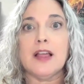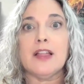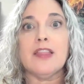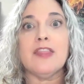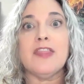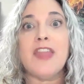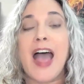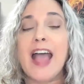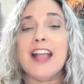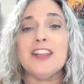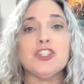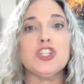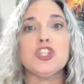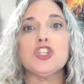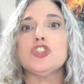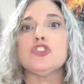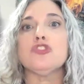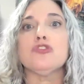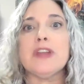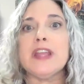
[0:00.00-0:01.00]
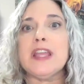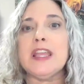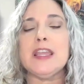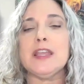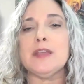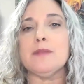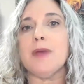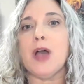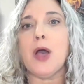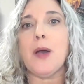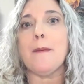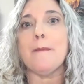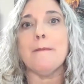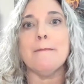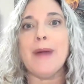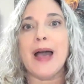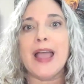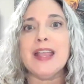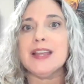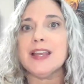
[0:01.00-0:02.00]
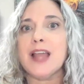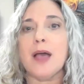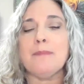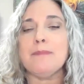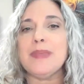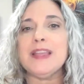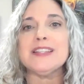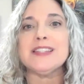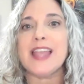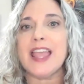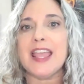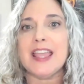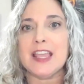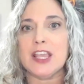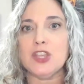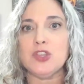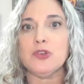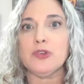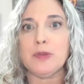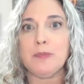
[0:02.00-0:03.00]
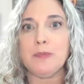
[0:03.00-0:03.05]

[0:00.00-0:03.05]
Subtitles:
that stream might not be taking you to